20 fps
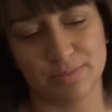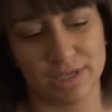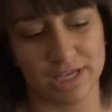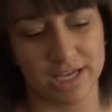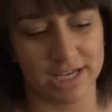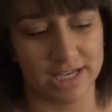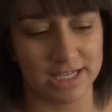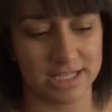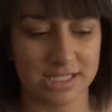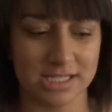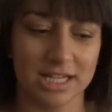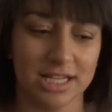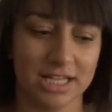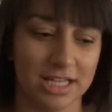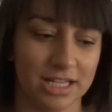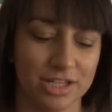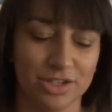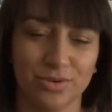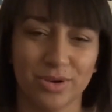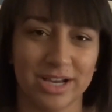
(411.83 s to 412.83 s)
because
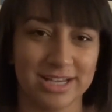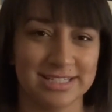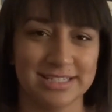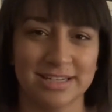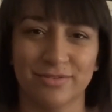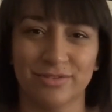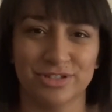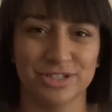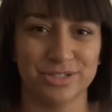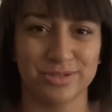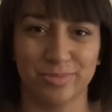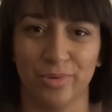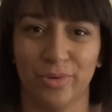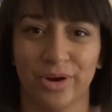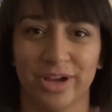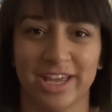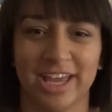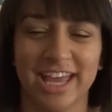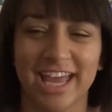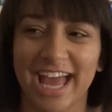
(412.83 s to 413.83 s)
you guys never
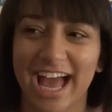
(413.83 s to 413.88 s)
disappoint.